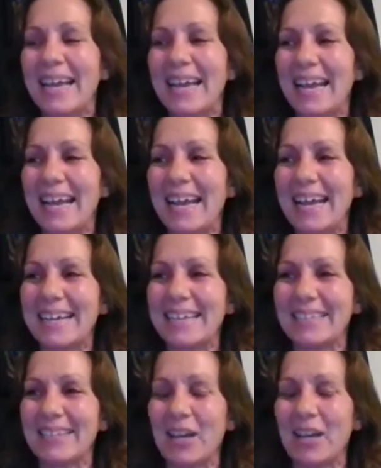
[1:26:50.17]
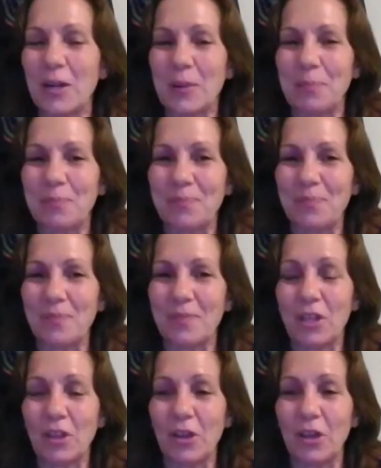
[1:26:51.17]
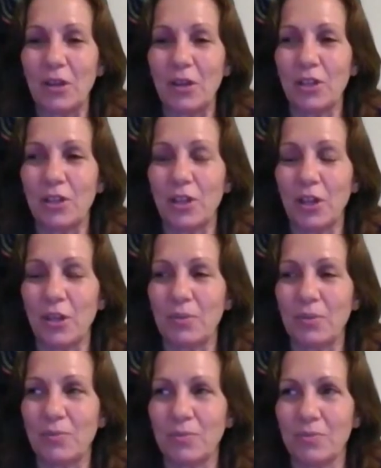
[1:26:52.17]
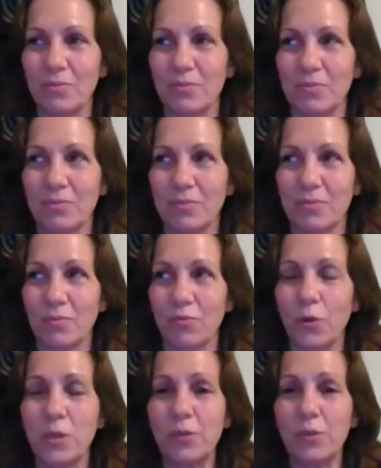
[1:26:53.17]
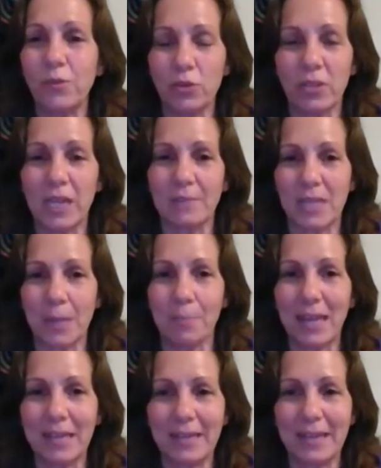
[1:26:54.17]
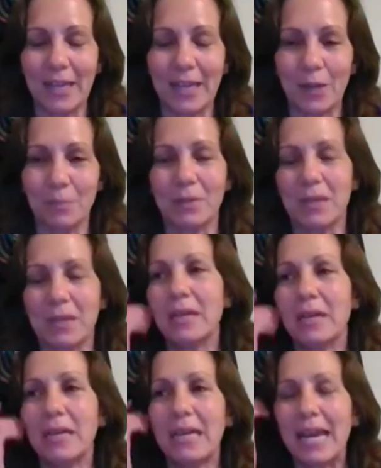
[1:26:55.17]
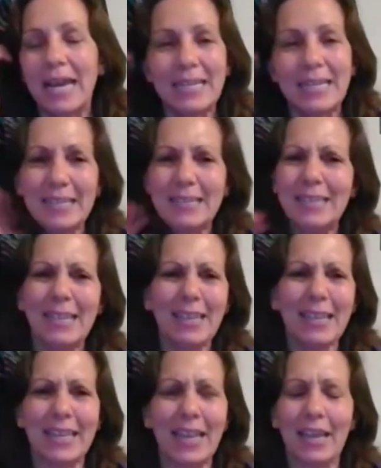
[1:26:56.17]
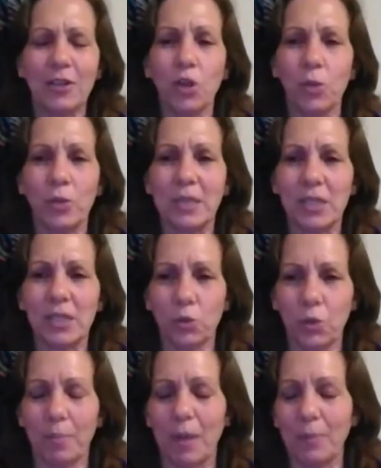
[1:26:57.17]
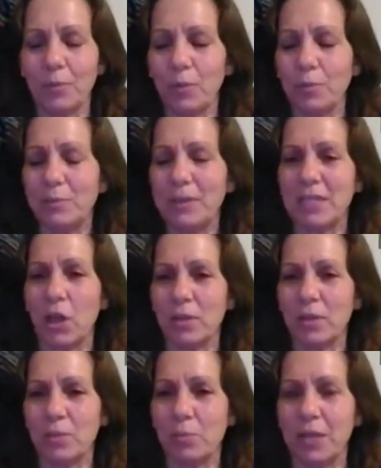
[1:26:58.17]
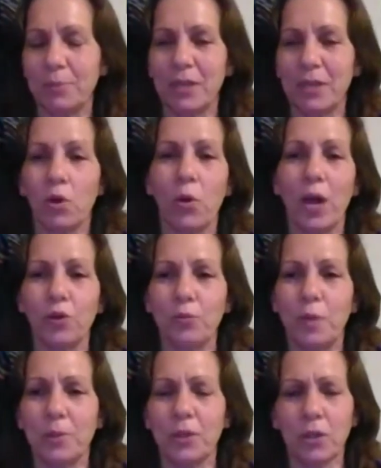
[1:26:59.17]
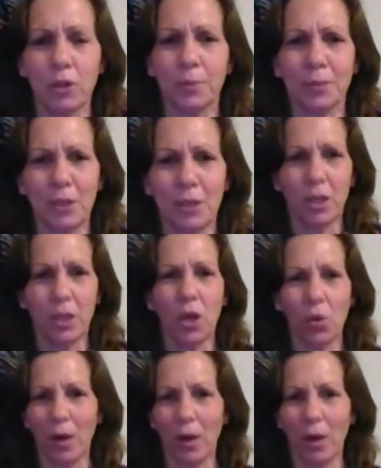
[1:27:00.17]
and um, the the first few times I met him, and he like had no reason to remember me because I always met him in a crowd of people who look at me and go, "Why do